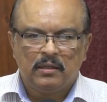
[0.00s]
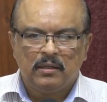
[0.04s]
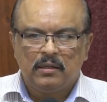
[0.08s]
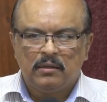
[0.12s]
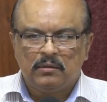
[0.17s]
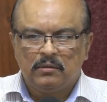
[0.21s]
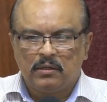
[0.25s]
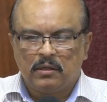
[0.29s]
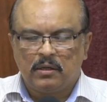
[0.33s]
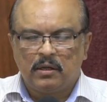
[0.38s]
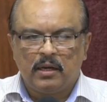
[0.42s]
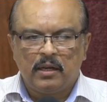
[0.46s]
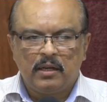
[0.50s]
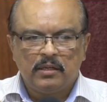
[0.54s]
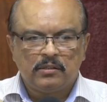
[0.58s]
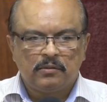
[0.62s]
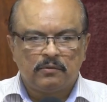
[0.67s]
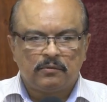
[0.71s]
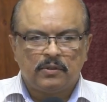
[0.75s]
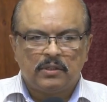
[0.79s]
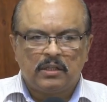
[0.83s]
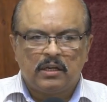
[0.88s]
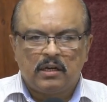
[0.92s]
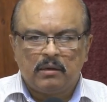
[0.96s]
the grace of
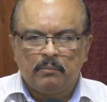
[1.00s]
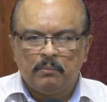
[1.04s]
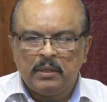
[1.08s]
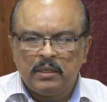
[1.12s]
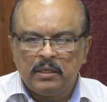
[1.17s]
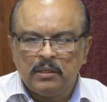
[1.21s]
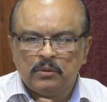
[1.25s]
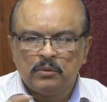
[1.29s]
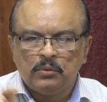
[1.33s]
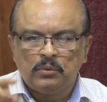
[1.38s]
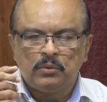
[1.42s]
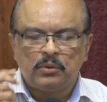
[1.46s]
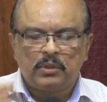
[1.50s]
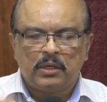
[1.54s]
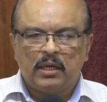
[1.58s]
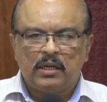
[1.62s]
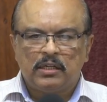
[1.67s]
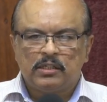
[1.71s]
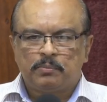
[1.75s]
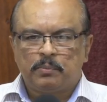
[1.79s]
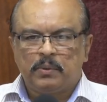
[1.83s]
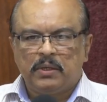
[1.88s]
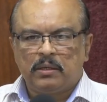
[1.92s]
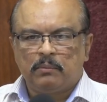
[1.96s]
God. There are many who can
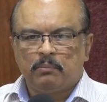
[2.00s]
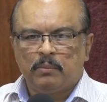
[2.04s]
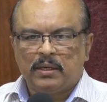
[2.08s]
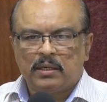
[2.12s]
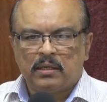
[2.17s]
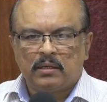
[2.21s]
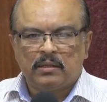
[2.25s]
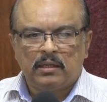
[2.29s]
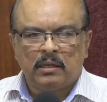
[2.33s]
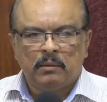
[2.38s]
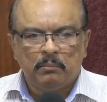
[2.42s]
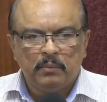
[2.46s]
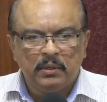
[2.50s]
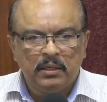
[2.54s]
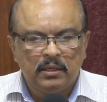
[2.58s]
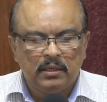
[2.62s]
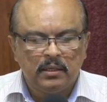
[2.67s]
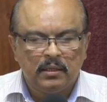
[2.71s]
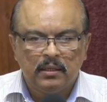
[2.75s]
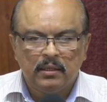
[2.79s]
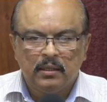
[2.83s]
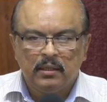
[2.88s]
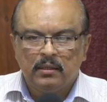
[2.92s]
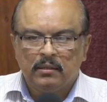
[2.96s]
speak better than
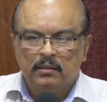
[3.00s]
me.